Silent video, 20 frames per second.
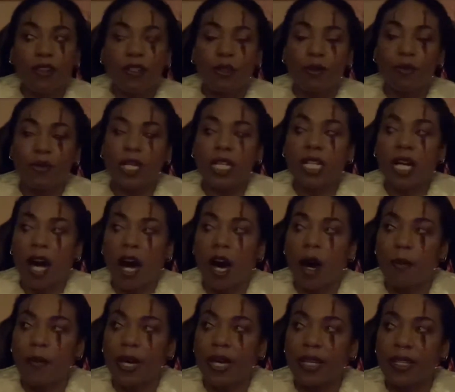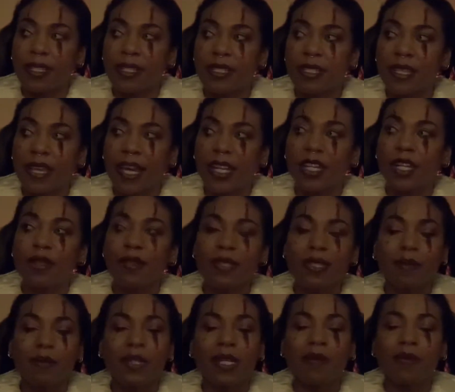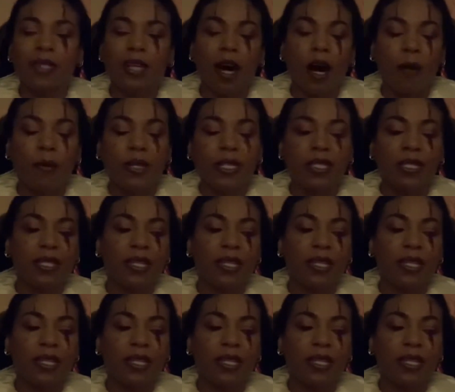to read comments, and you know, sometimes comments